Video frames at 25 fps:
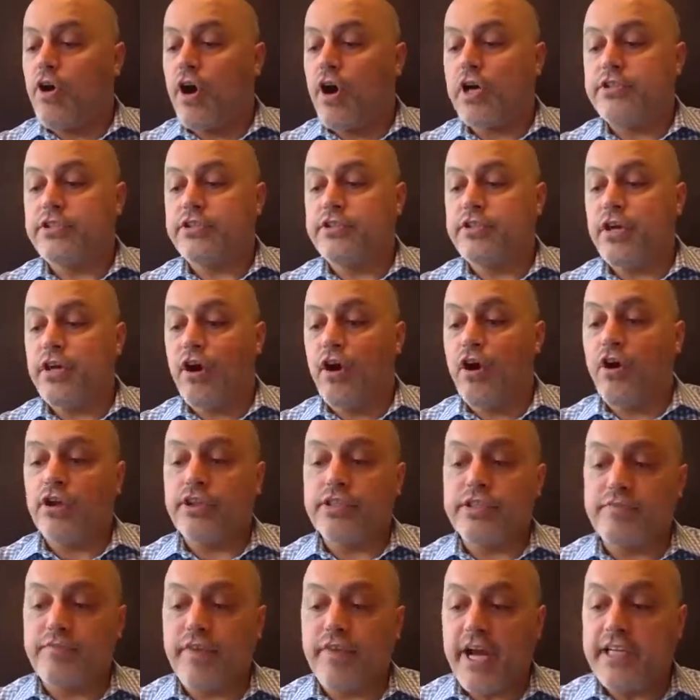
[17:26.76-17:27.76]
across
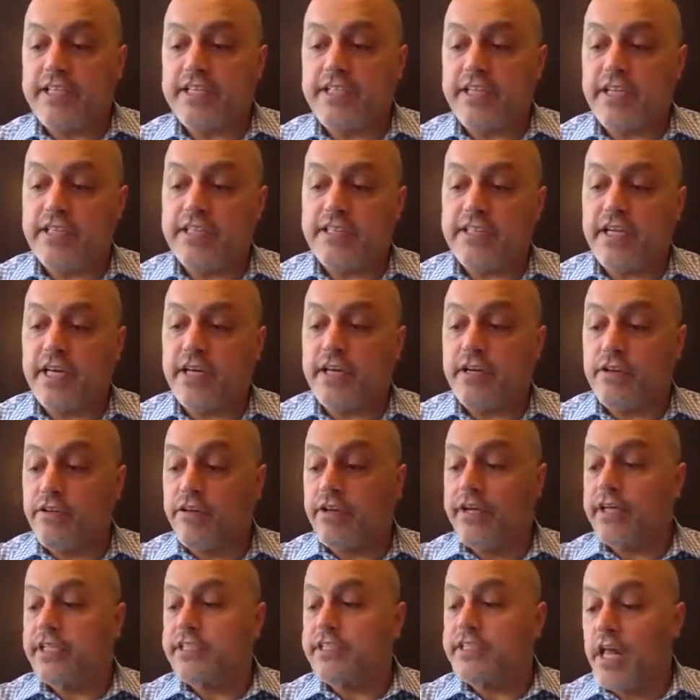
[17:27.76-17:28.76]
all devices,
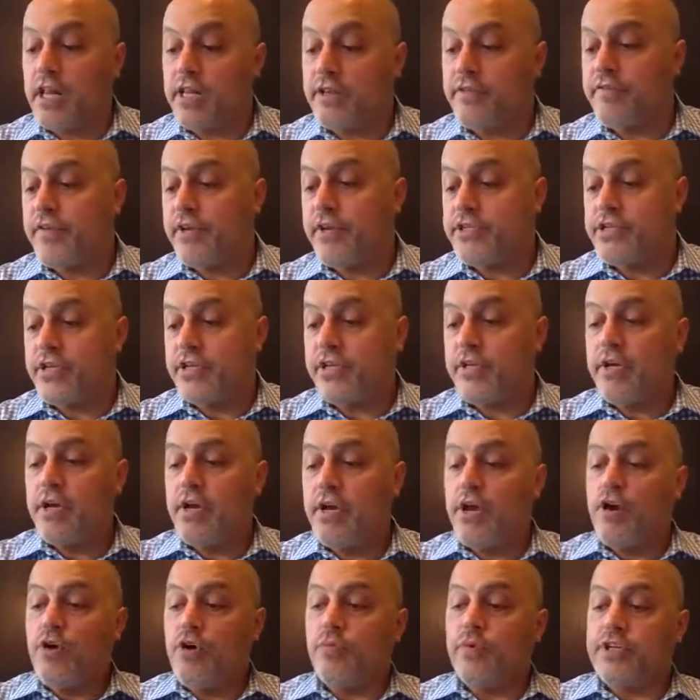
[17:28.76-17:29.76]
including a
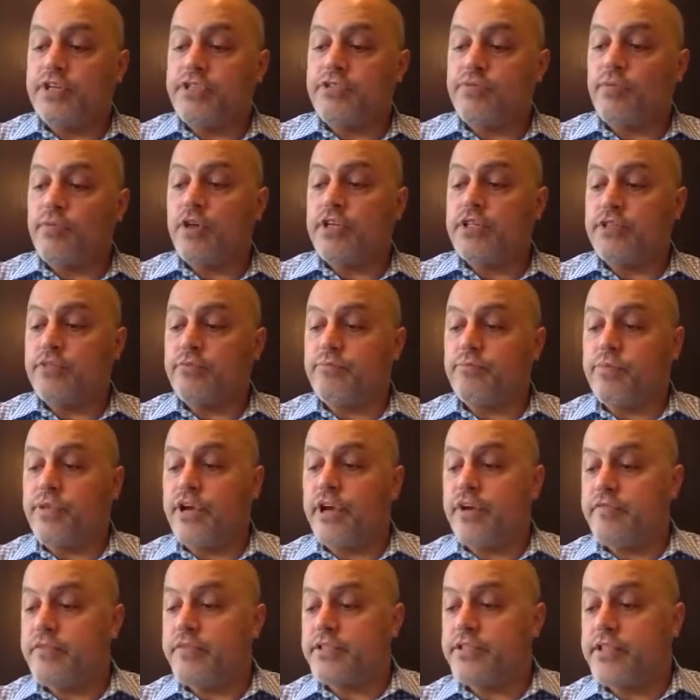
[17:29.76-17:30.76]
television, which
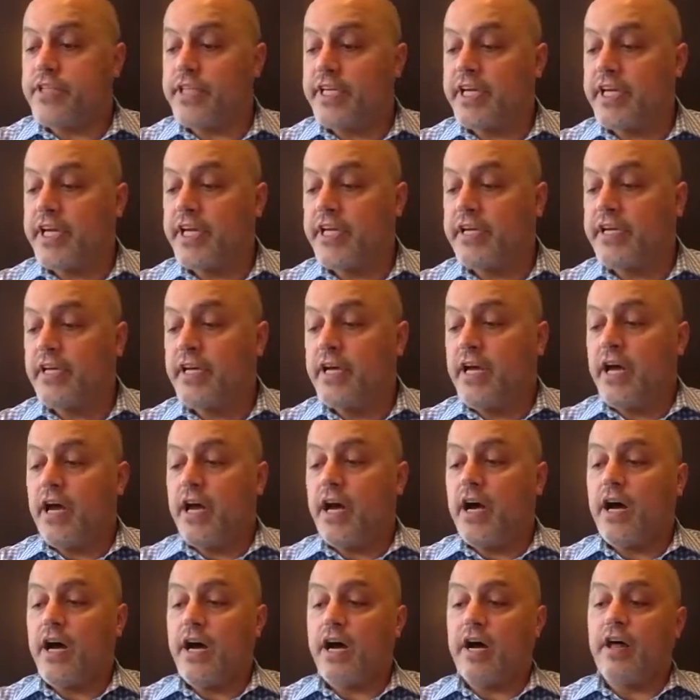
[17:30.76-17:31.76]
wasn't previously
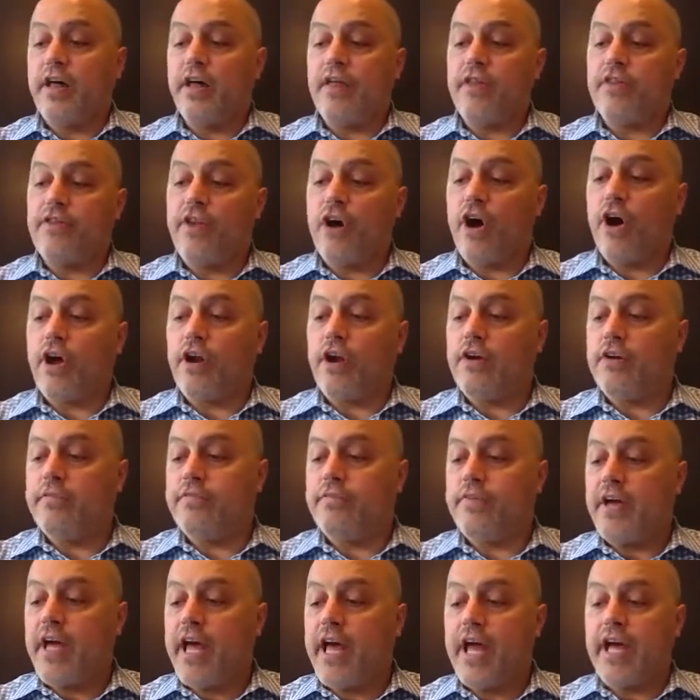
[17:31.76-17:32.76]

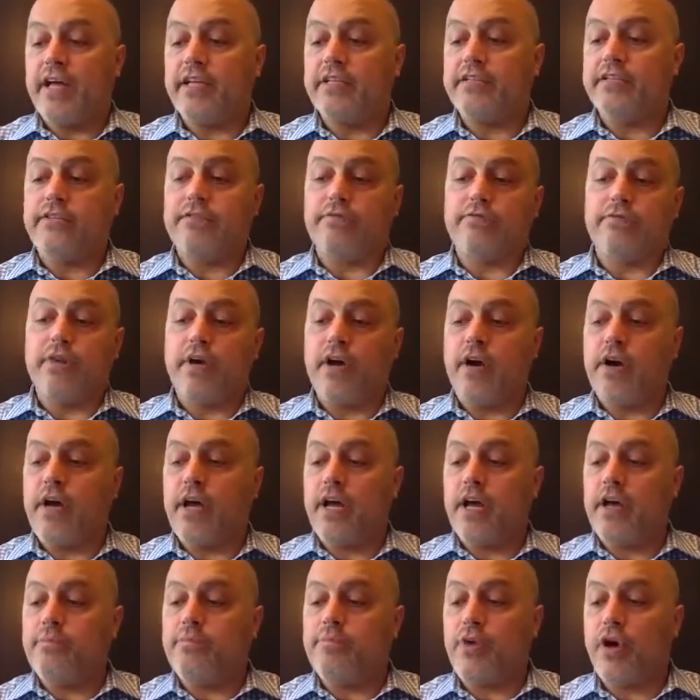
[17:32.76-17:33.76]
thought of as
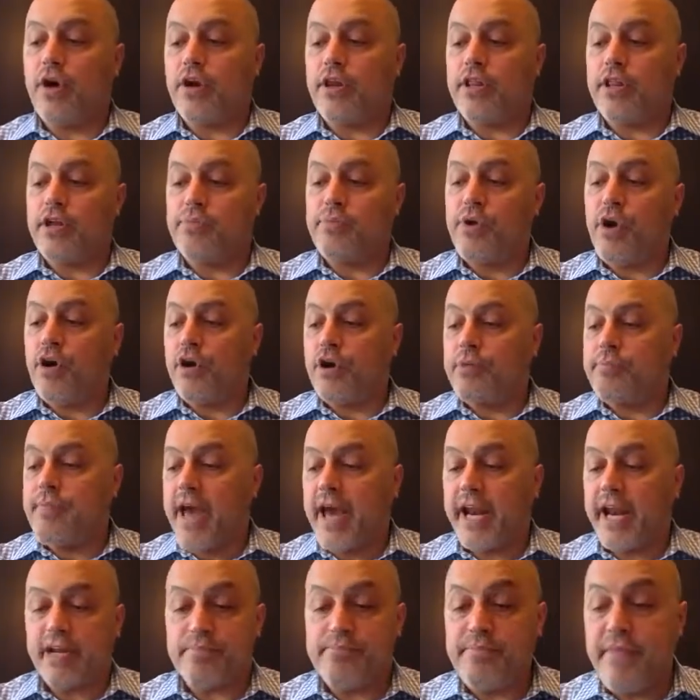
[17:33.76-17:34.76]
part of the
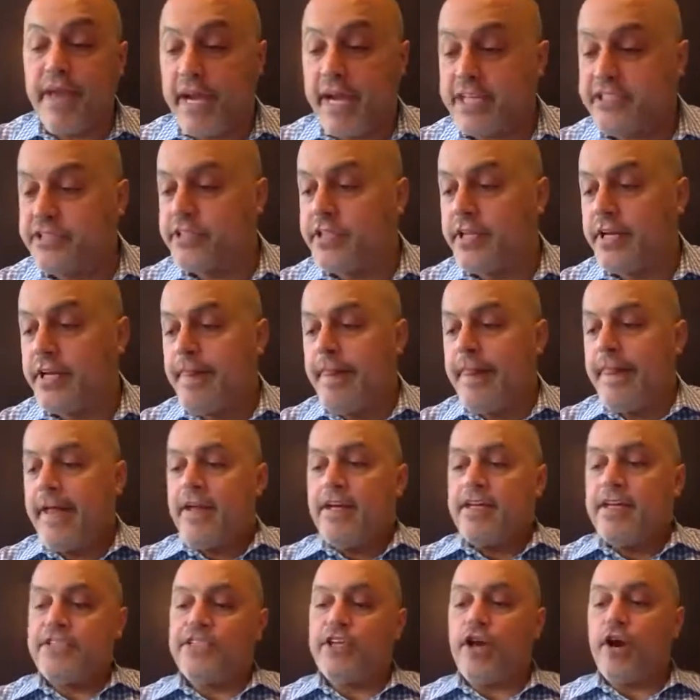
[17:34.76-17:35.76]
programmatic mix.
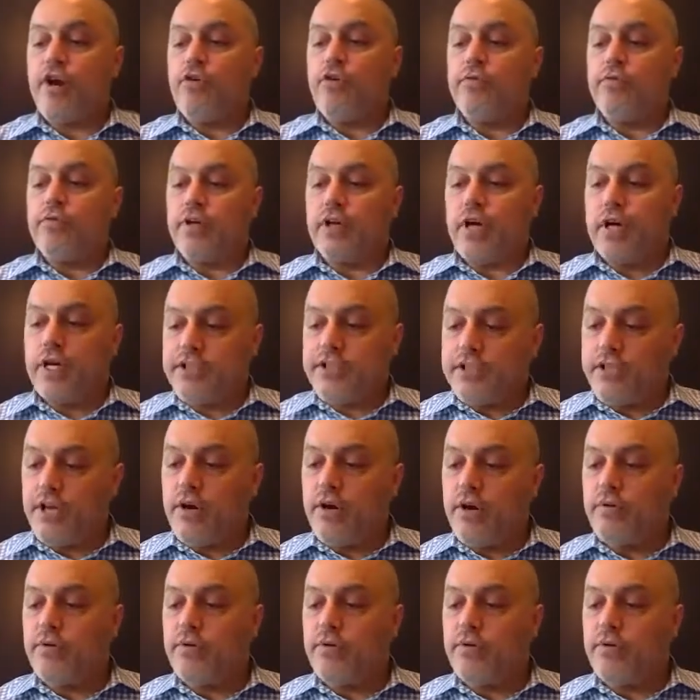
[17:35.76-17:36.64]
Mm-hmm. So